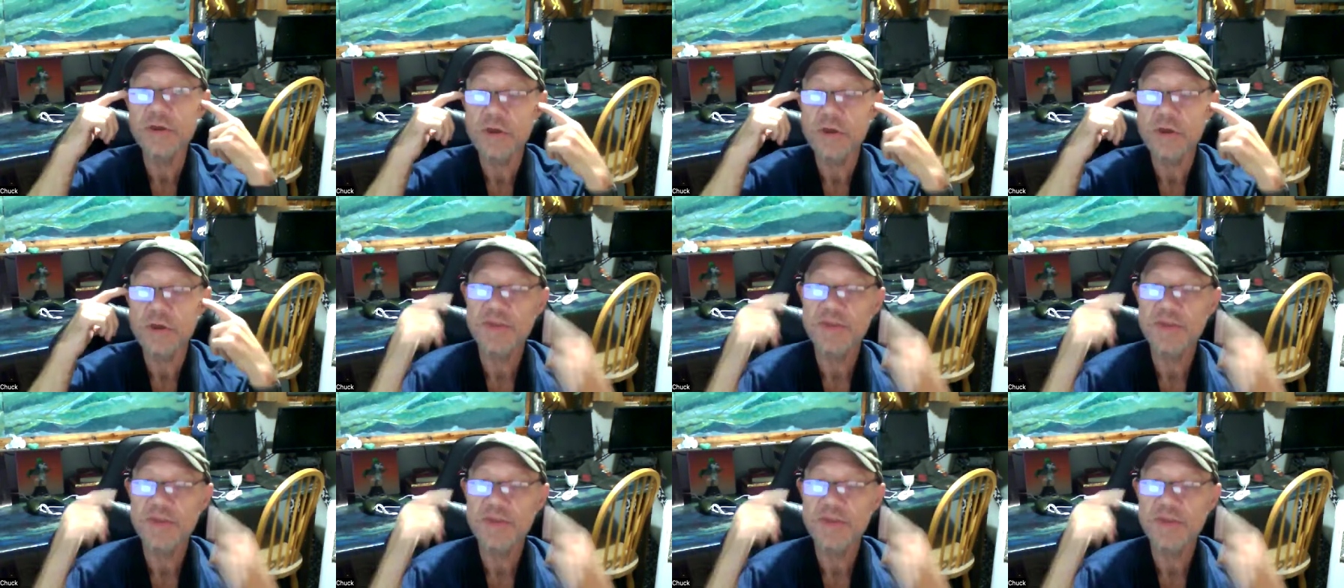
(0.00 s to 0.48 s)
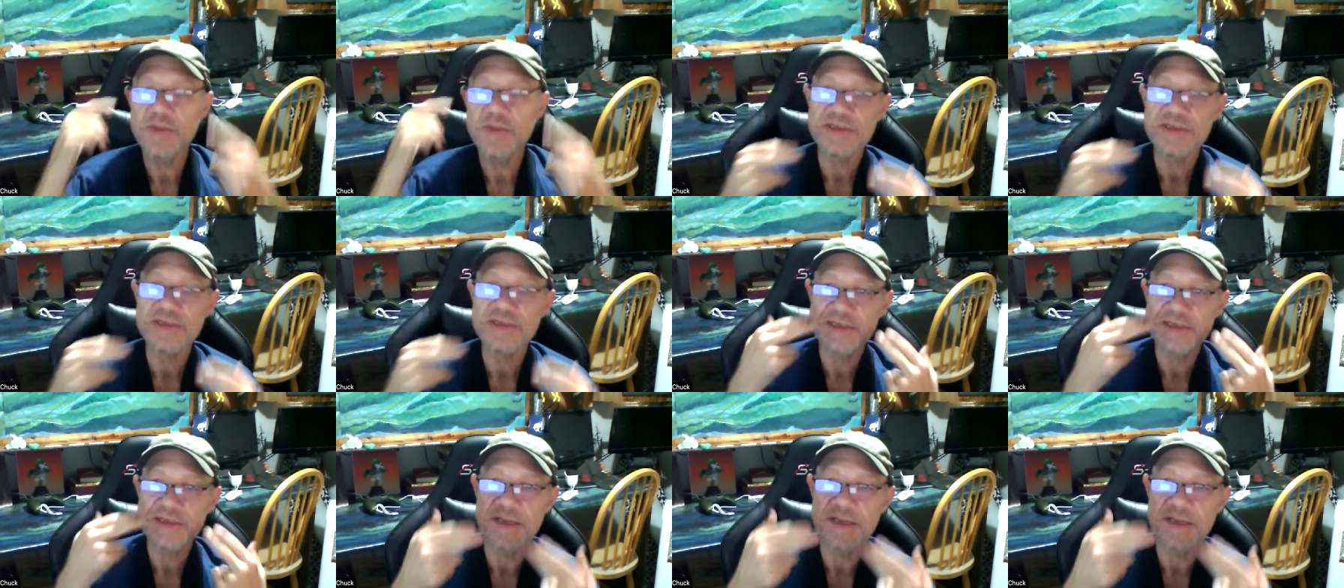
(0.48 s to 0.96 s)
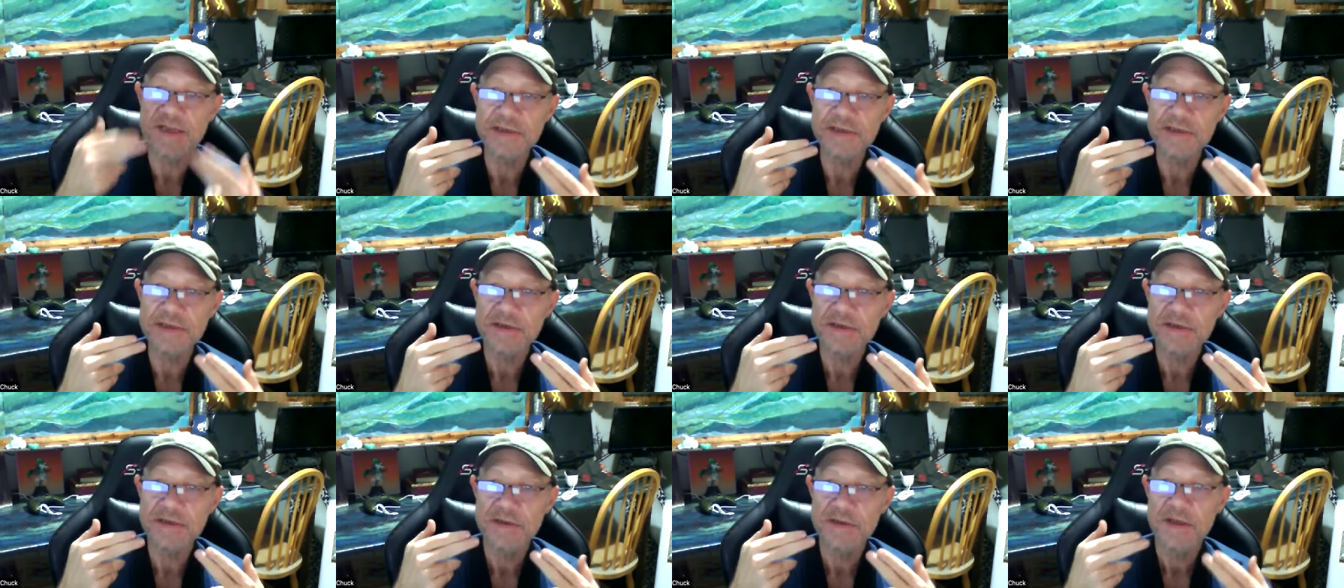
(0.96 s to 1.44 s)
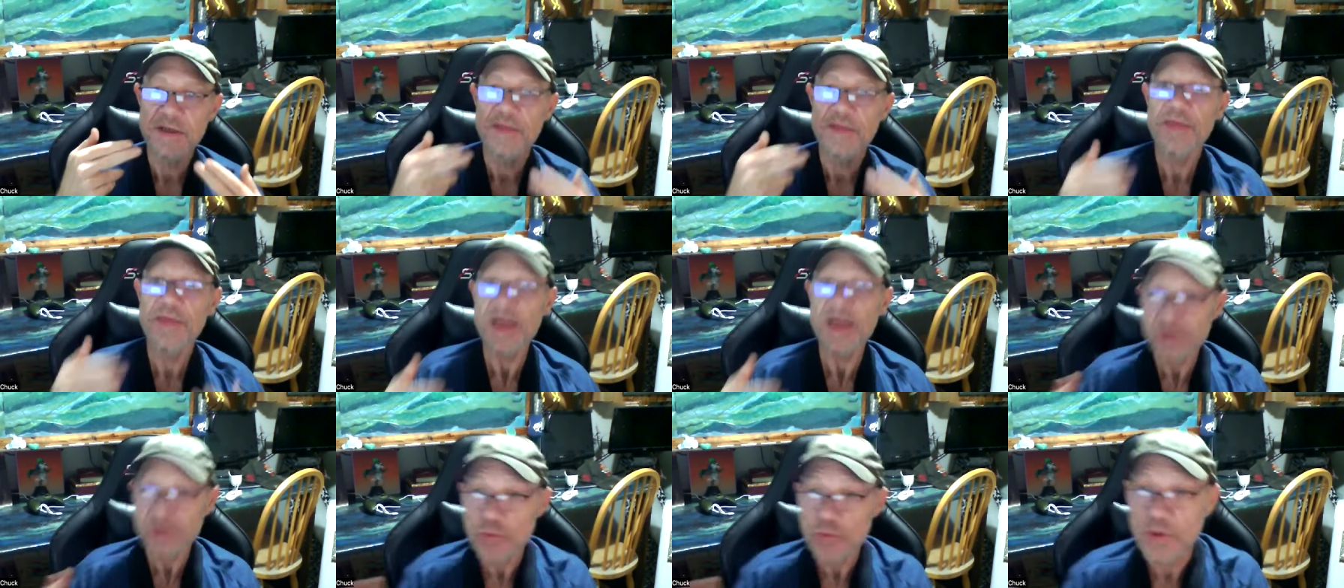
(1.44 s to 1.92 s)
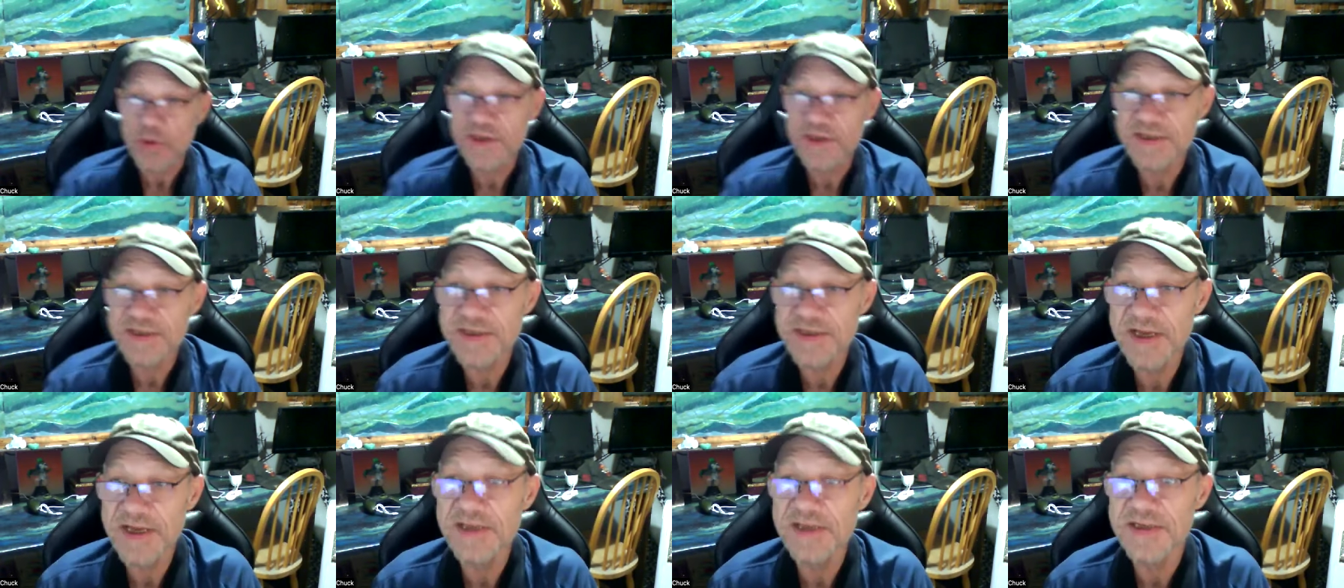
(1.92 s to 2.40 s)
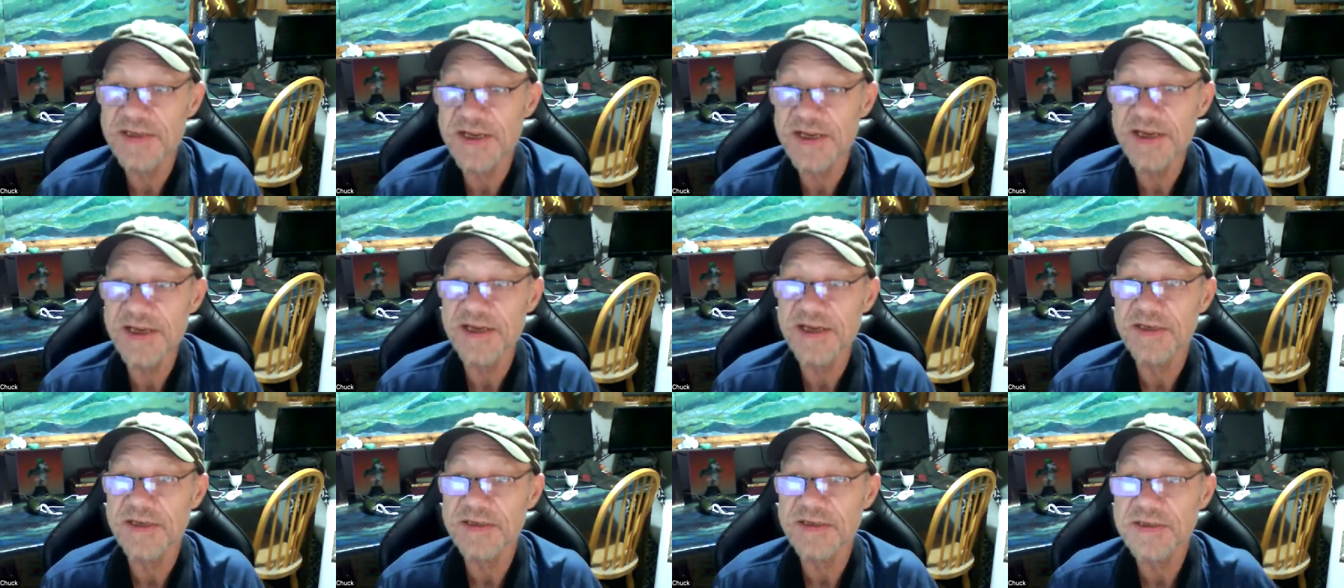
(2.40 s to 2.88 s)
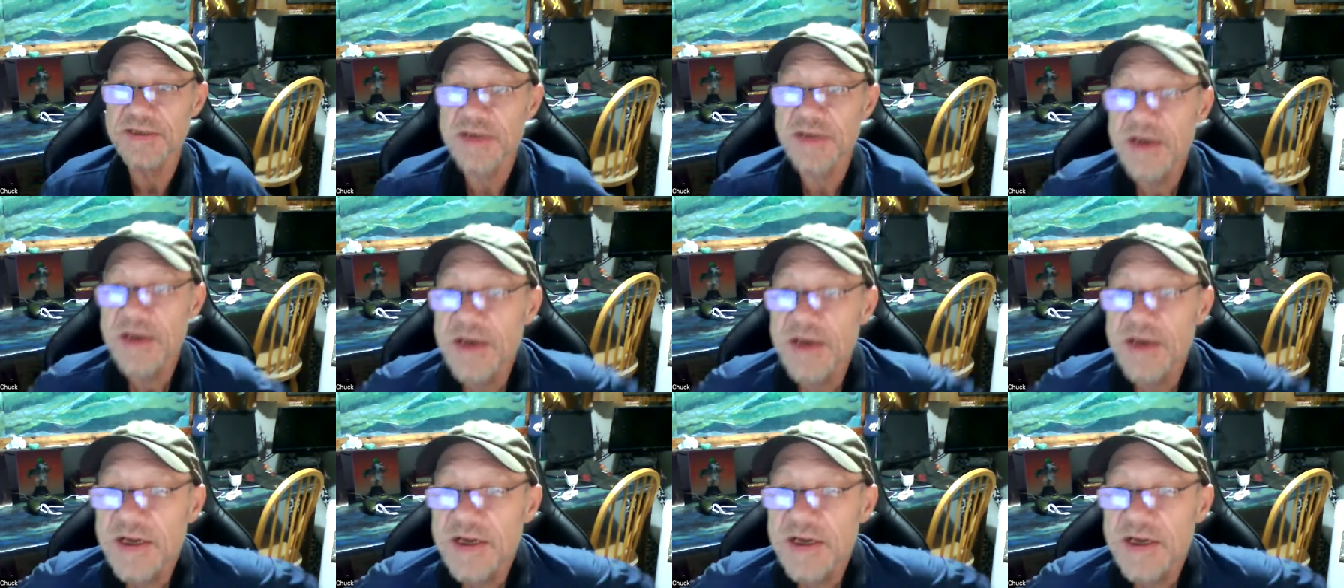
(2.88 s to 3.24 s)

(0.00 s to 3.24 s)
on me that scent, that's what scent is.